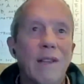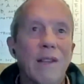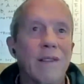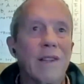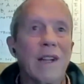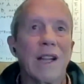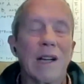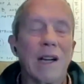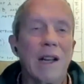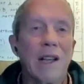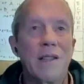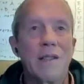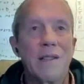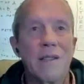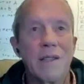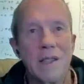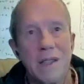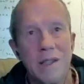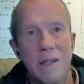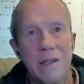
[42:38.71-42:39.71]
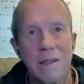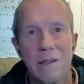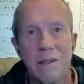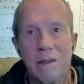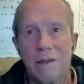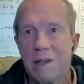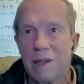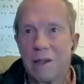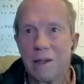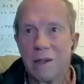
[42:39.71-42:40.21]
ethnic
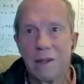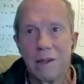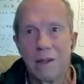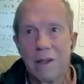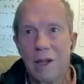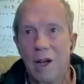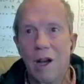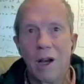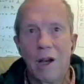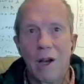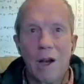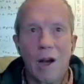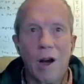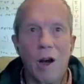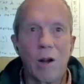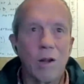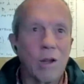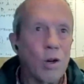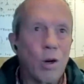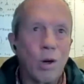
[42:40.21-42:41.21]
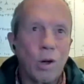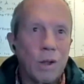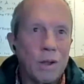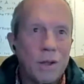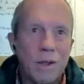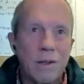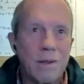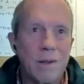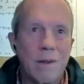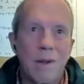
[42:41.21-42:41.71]
cleansings, uh,
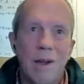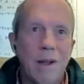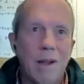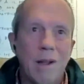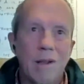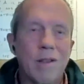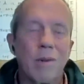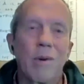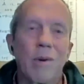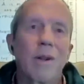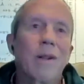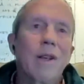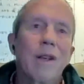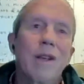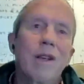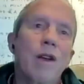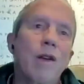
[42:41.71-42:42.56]
Holocaust, and, and, so on.